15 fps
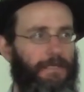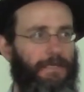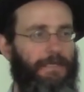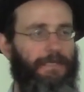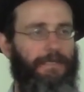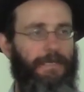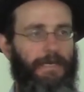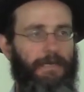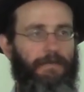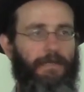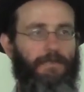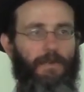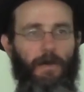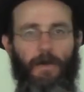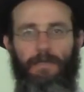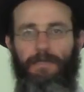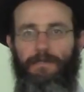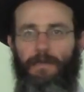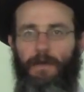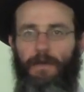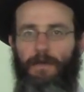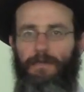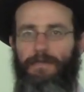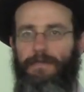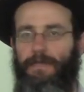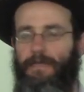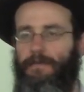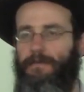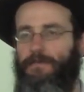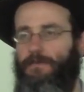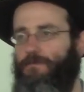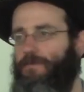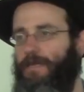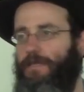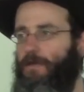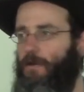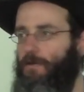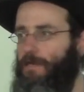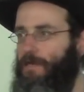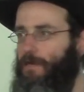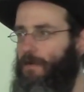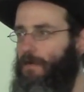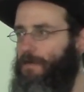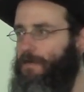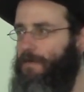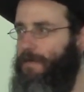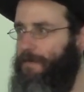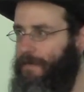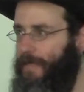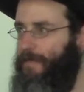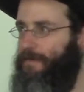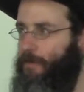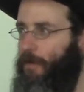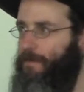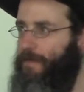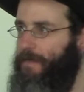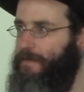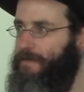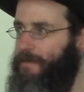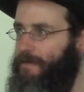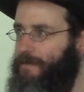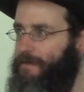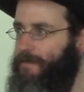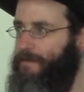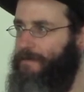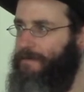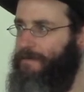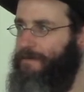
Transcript: Saying that God is all is saying there's really only God, and that is all that exists.